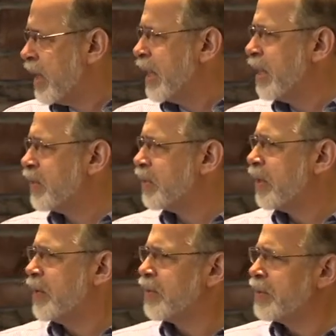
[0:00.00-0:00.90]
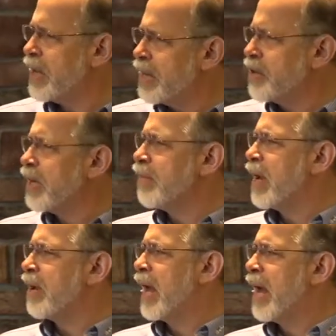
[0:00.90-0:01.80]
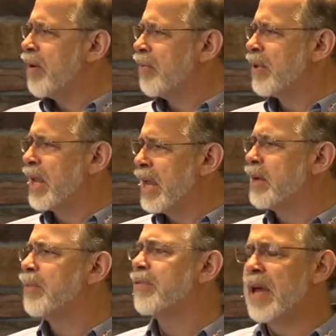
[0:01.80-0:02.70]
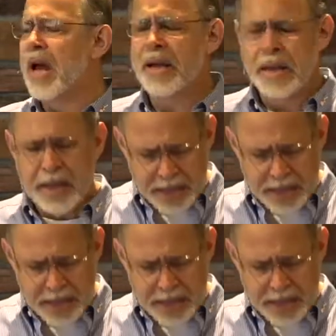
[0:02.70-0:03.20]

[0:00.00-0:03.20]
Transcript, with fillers: He's, he's teaching about how the kingdom of God